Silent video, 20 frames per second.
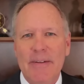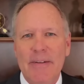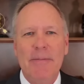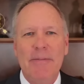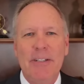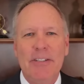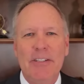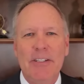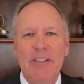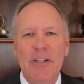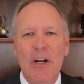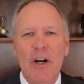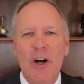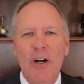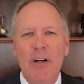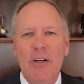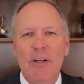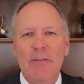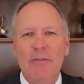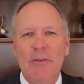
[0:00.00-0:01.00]
This is the
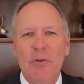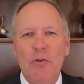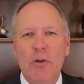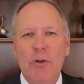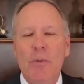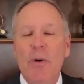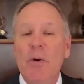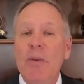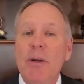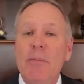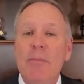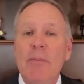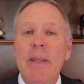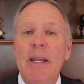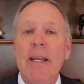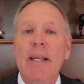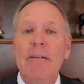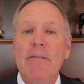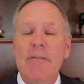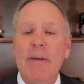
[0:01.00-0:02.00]
heart of the criminal
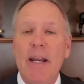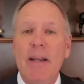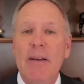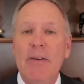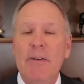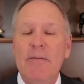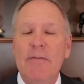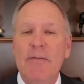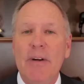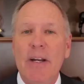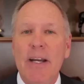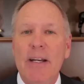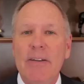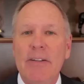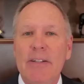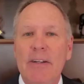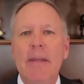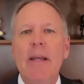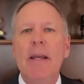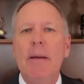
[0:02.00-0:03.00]
complaint filed in
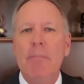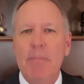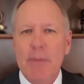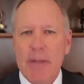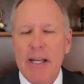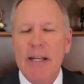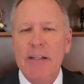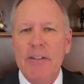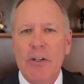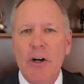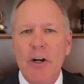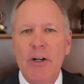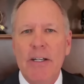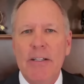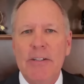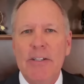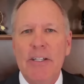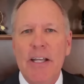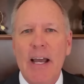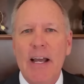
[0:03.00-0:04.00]
France. The complaint
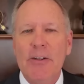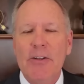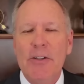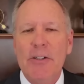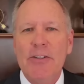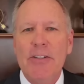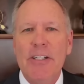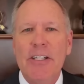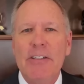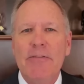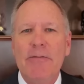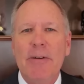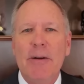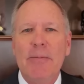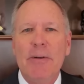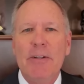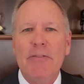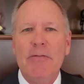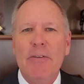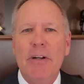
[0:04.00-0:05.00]
targets not just these
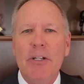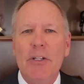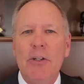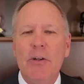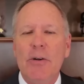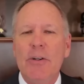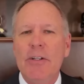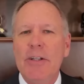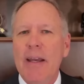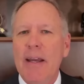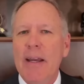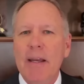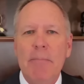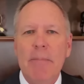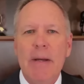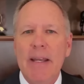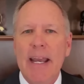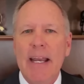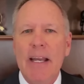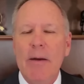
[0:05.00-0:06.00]
famous figures,
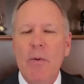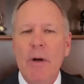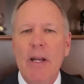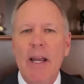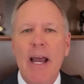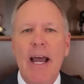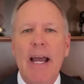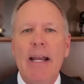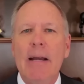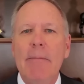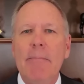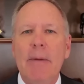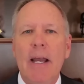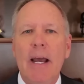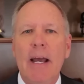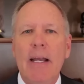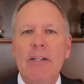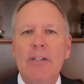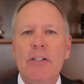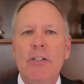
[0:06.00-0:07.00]
but anyone hiding
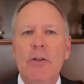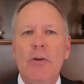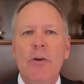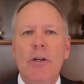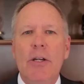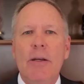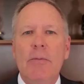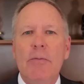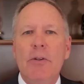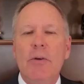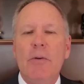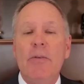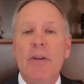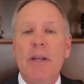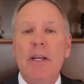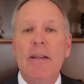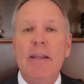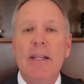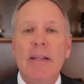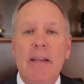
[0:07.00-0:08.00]
behind pseudonyms who
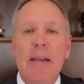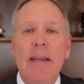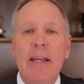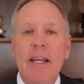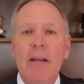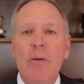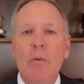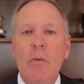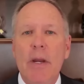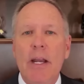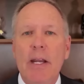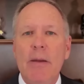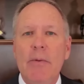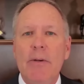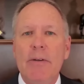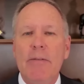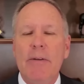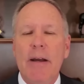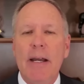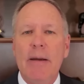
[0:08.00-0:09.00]
thought they could get away
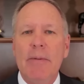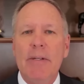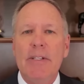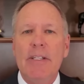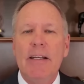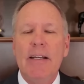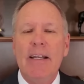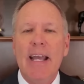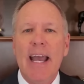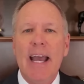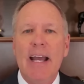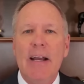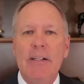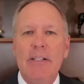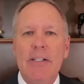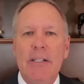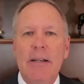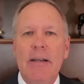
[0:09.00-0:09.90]
with venomous attacks.